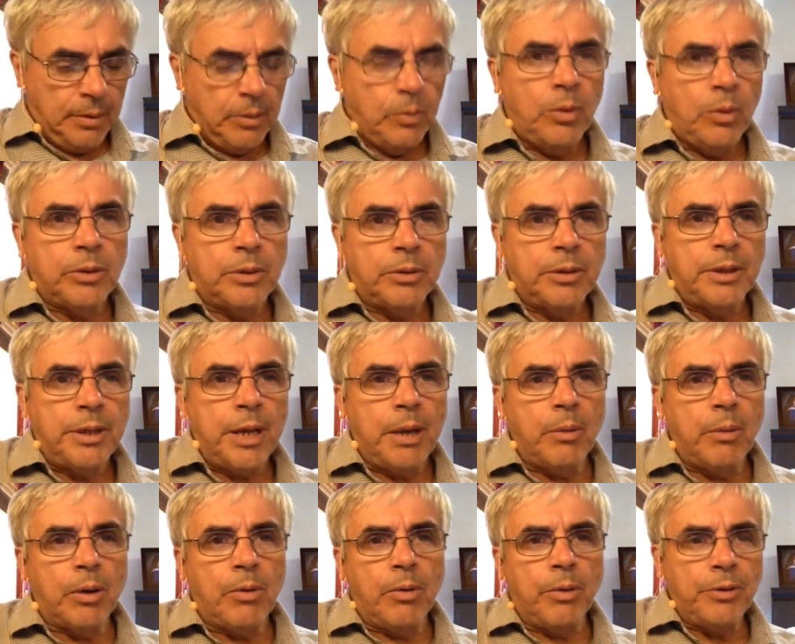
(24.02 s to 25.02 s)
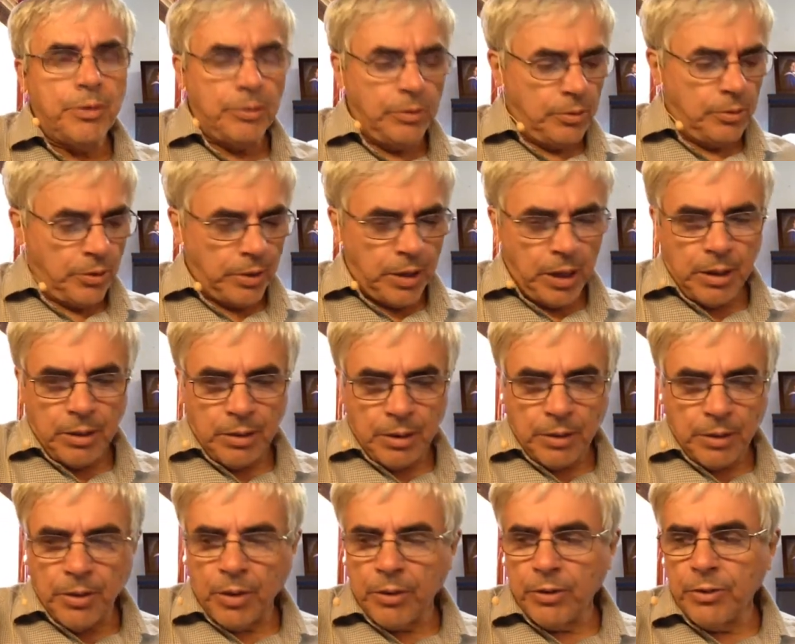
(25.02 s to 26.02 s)
Well, today we're going to look at
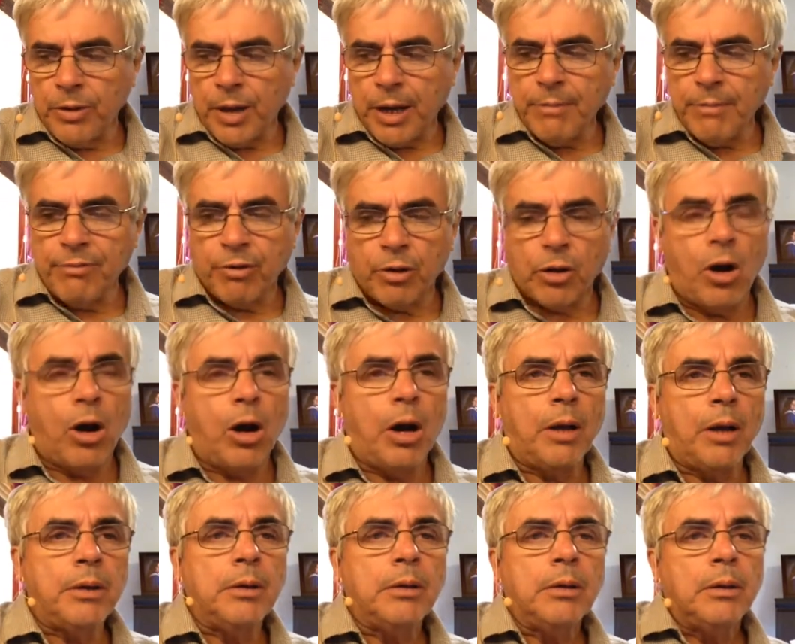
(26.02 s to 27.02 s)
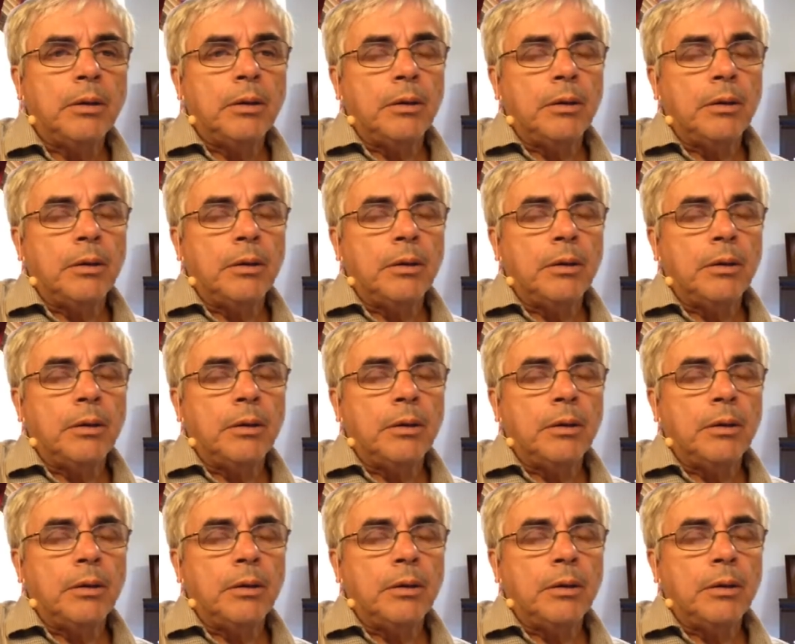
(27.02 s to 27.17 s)
another name for God,